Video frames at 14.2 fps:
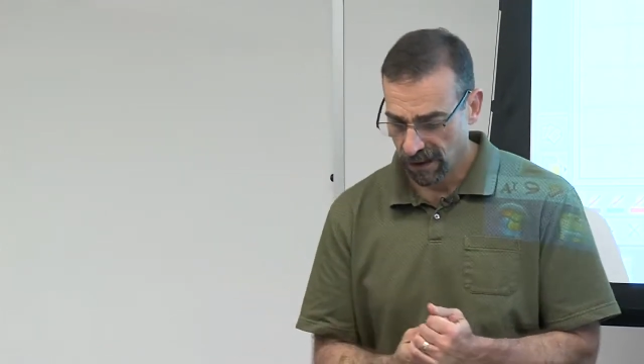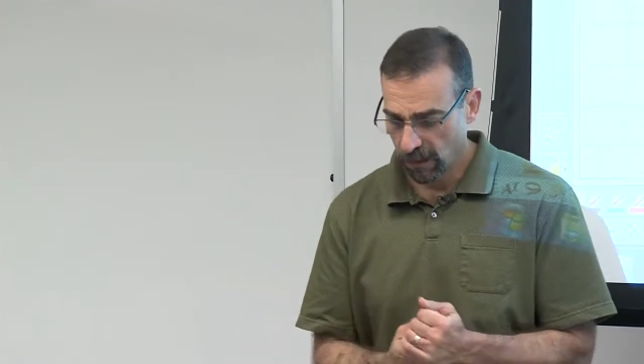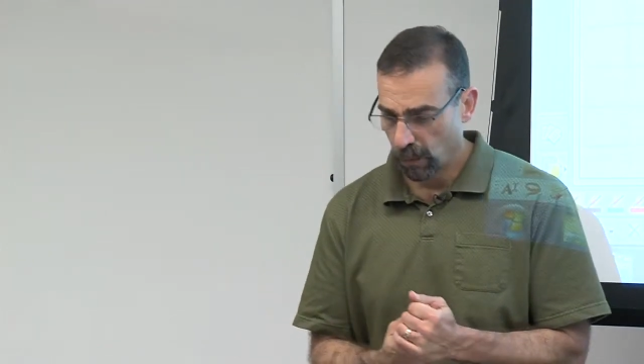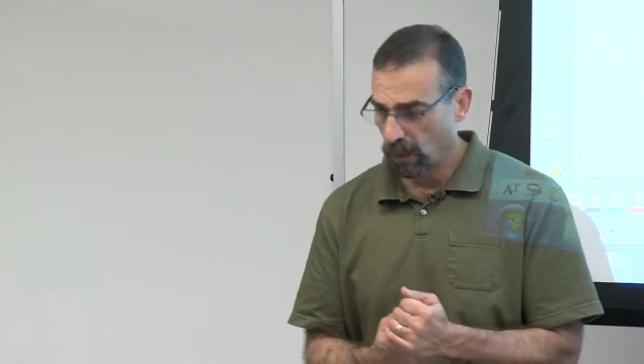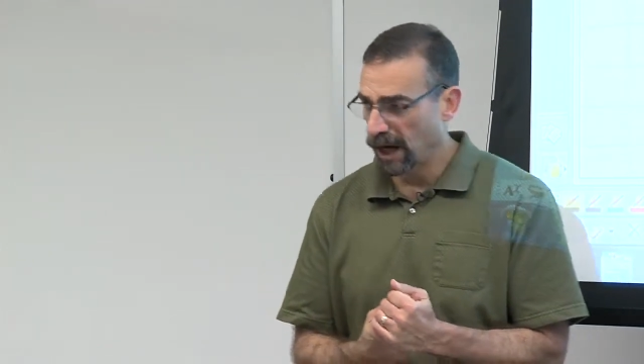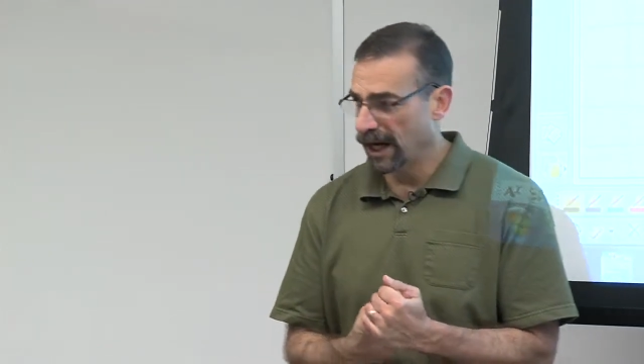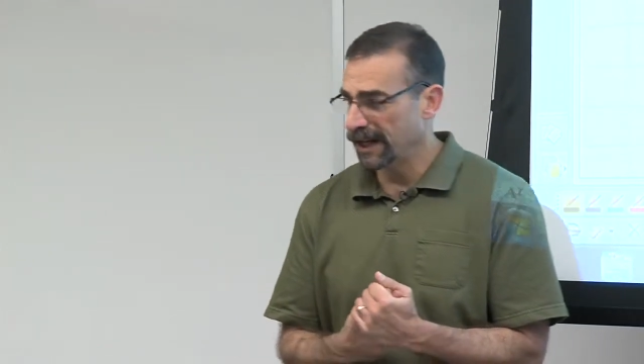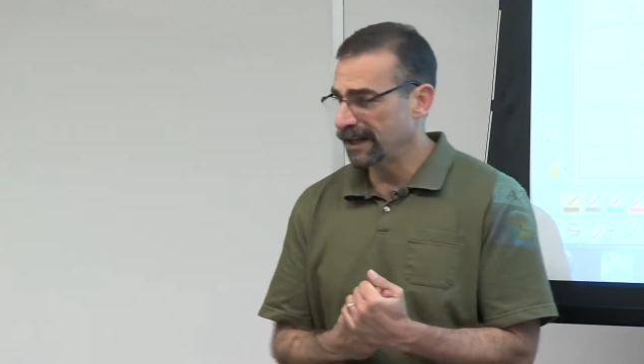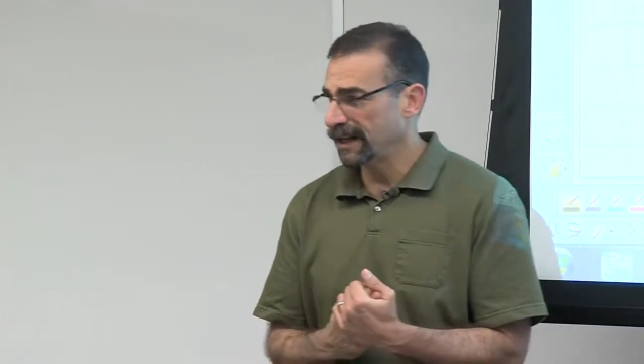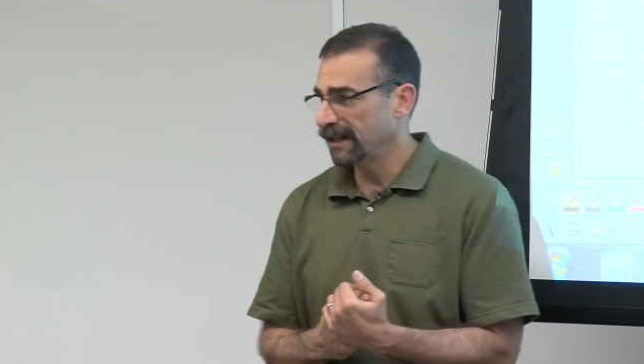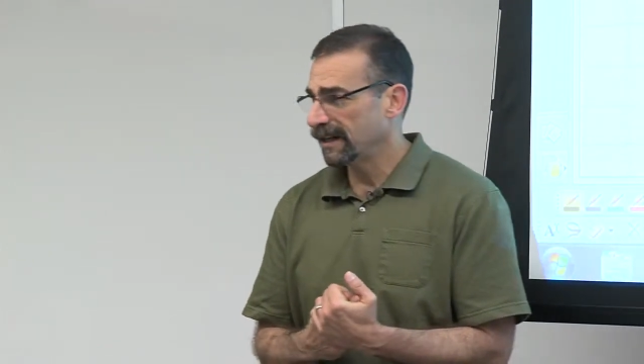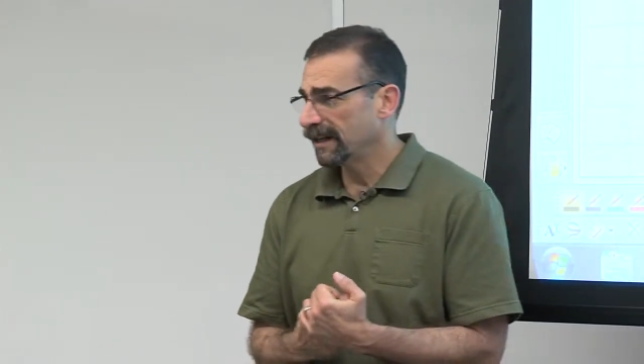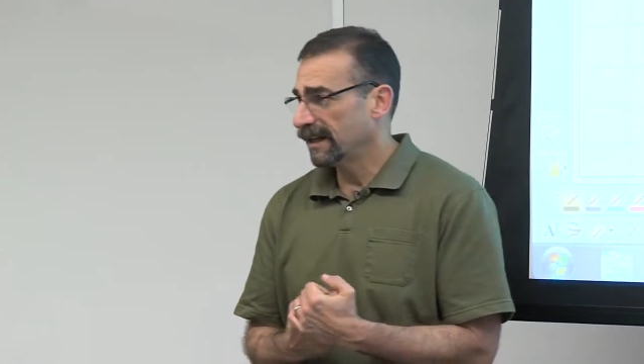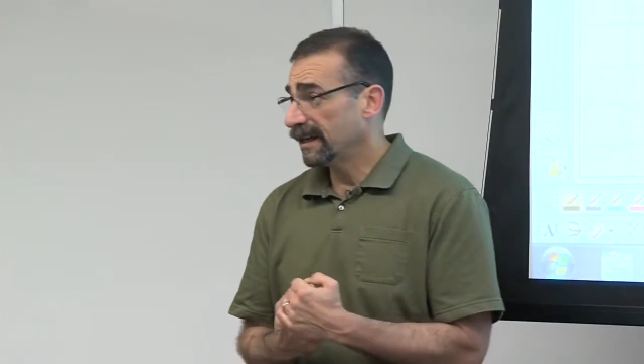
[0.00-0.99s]
One
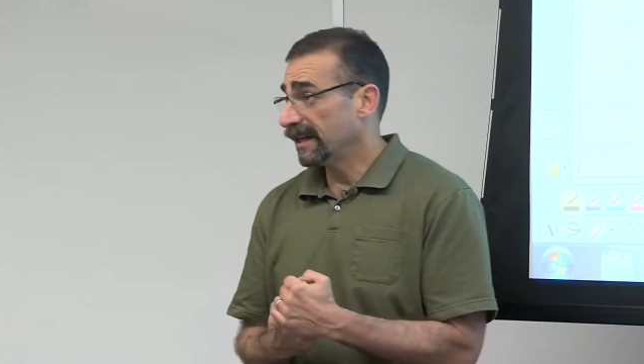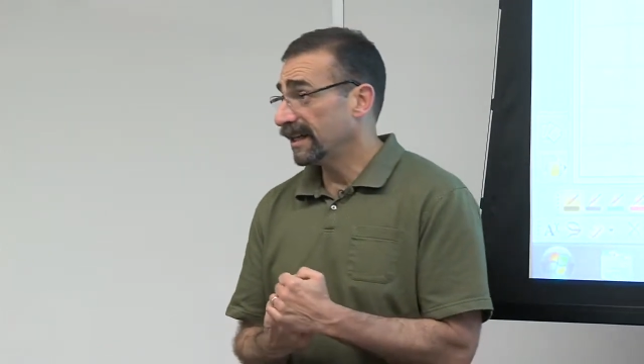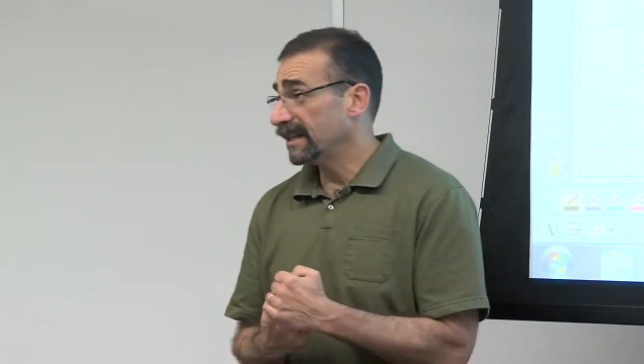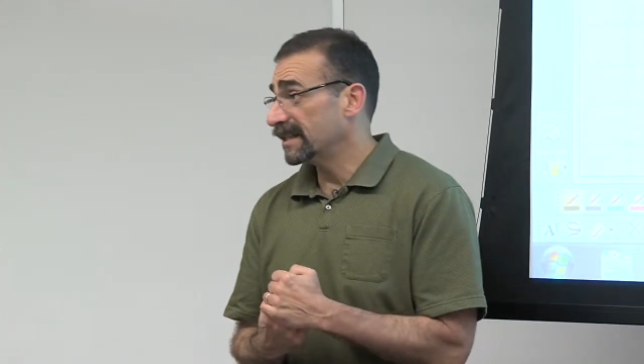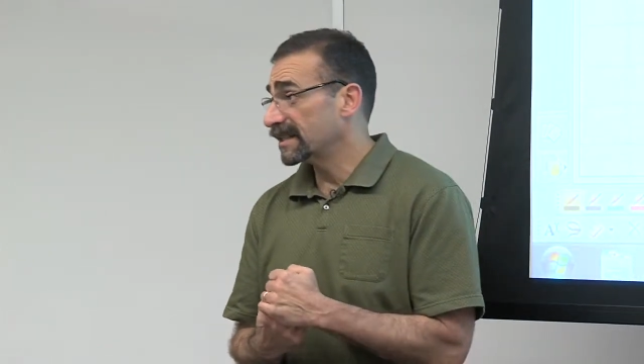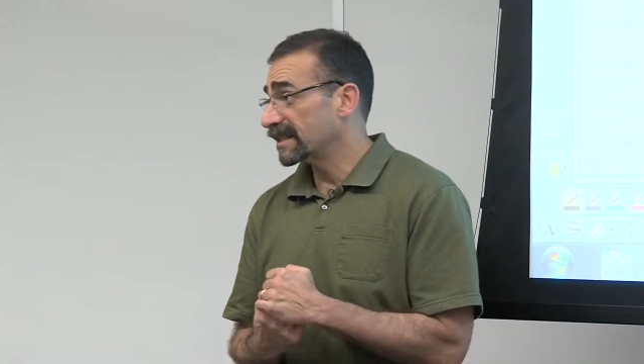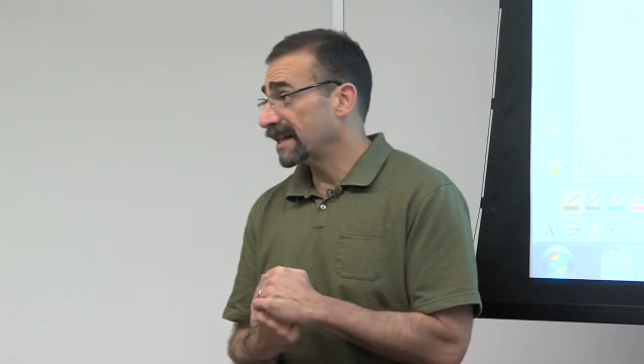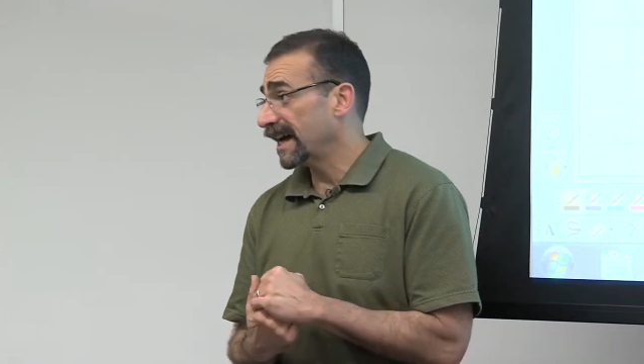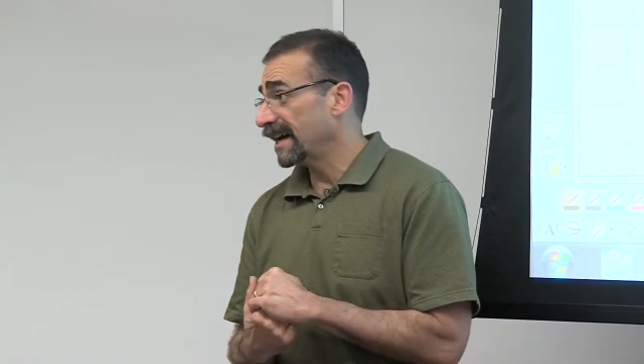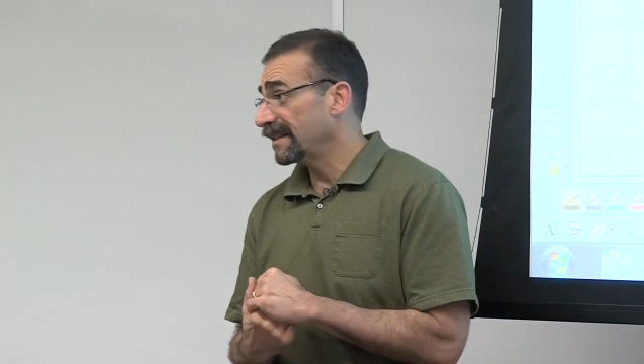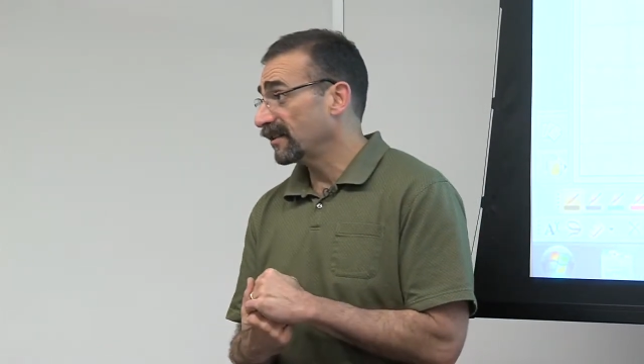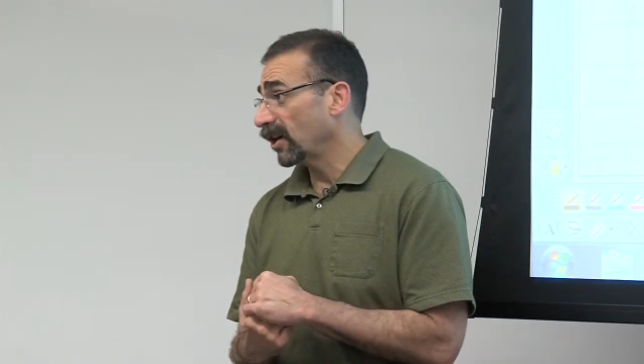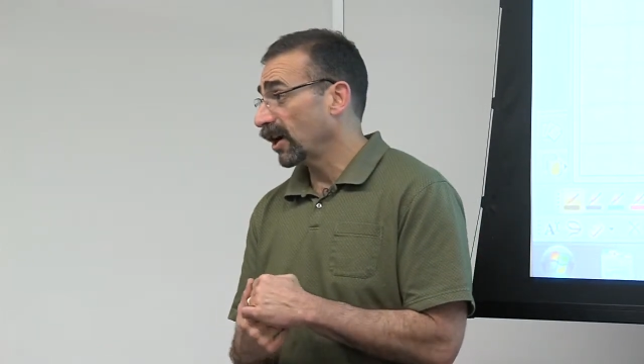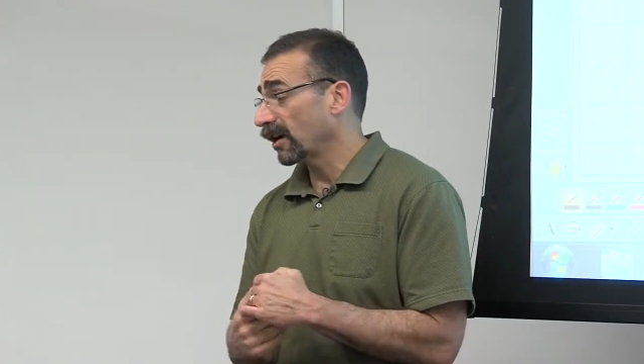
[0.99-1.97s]
is
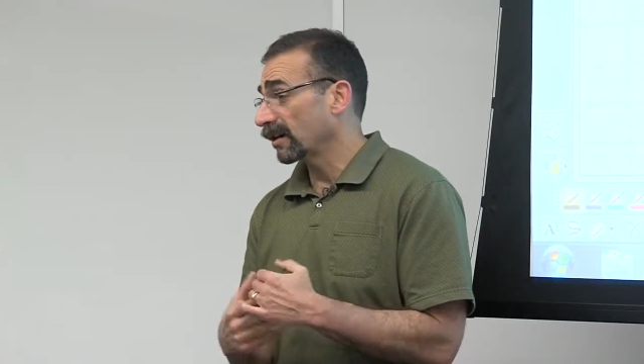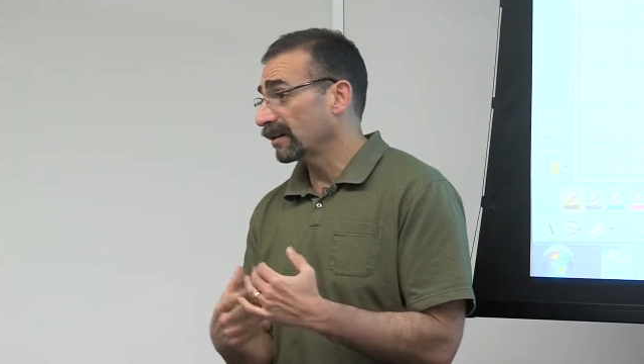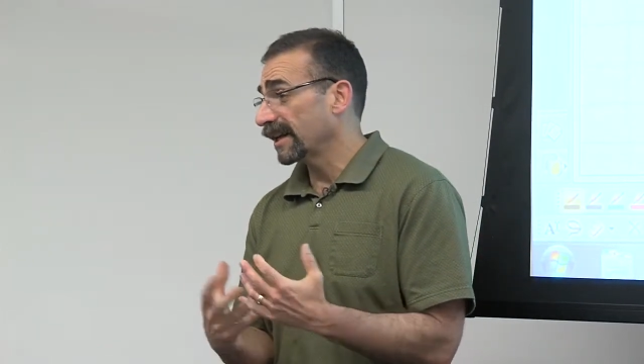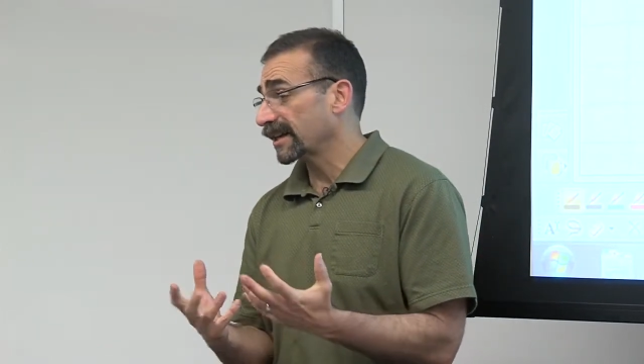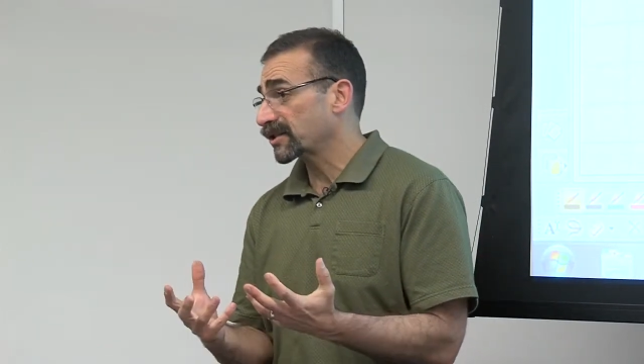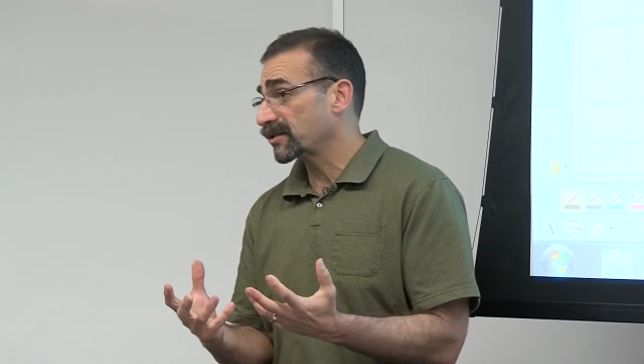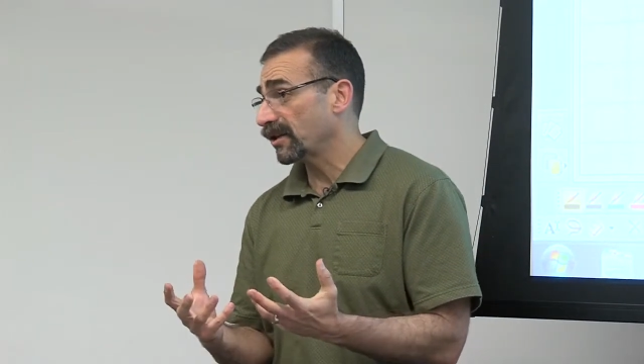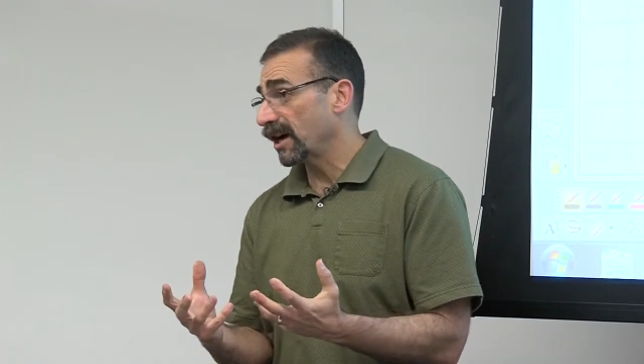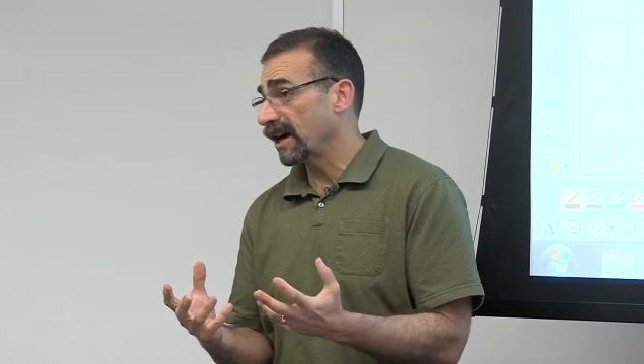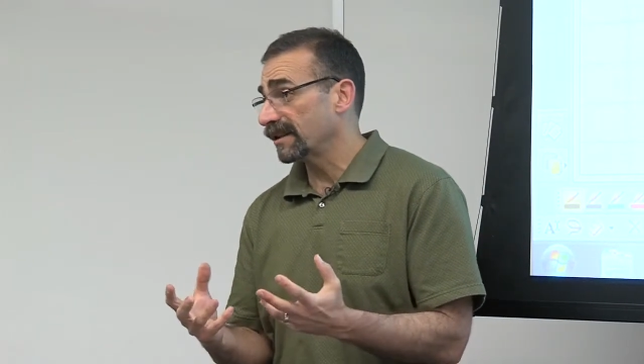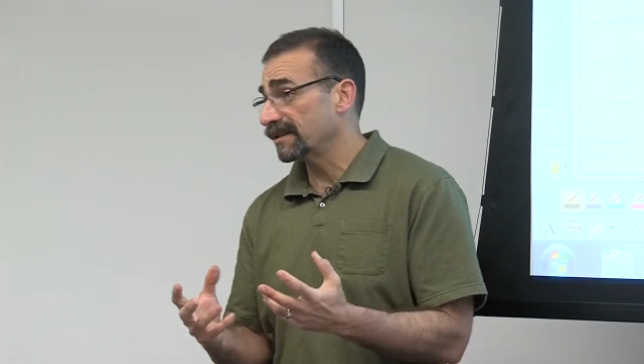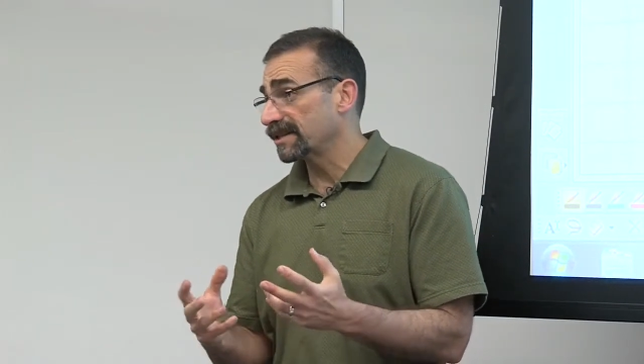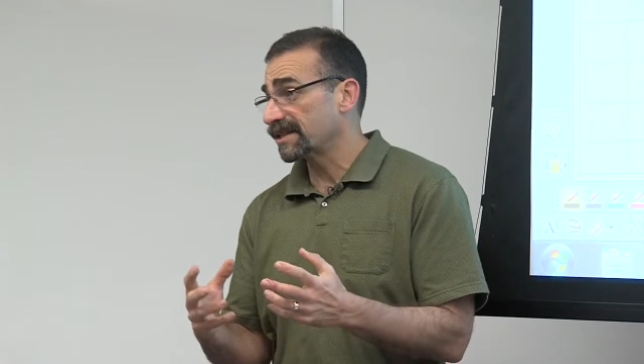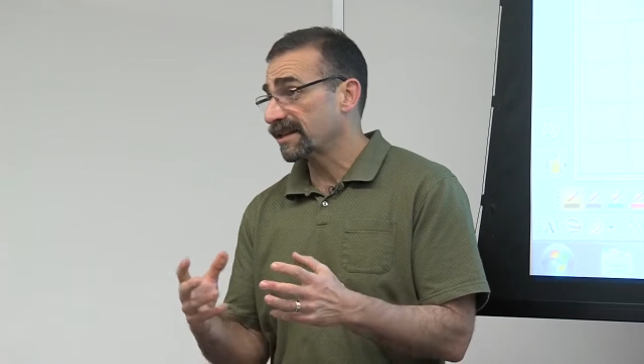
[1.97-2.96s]
that our
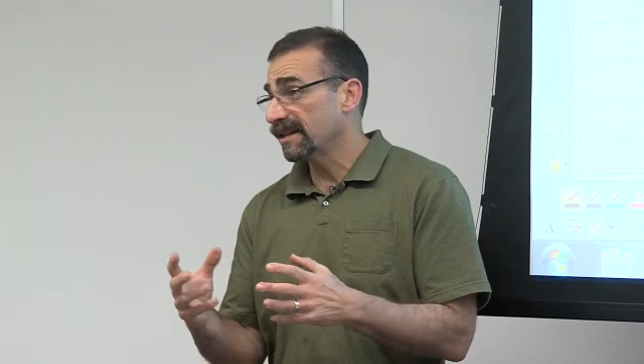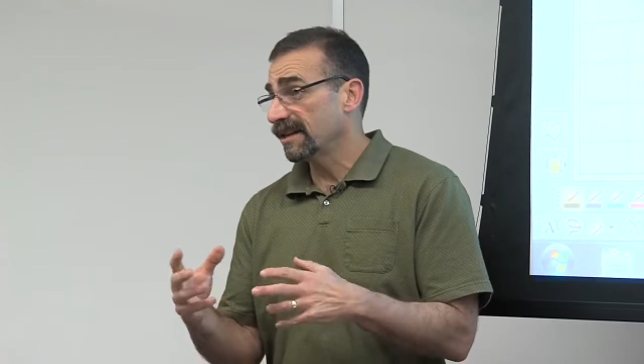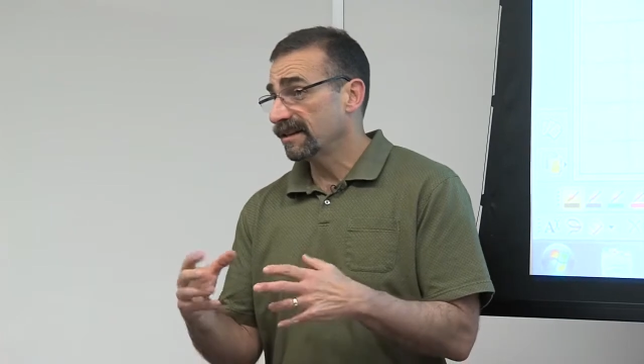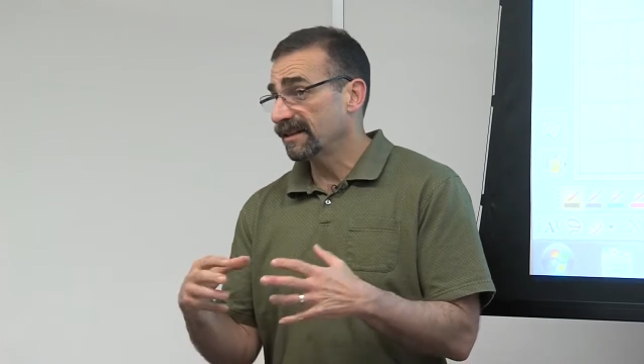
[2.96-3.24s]
electrons,